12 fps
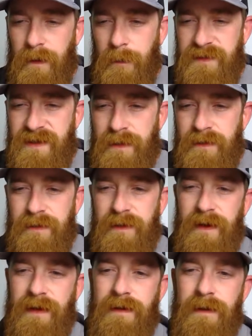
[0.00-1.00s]
Are we talking
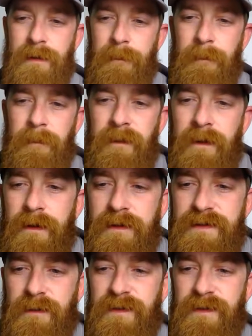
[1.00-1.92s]
like, so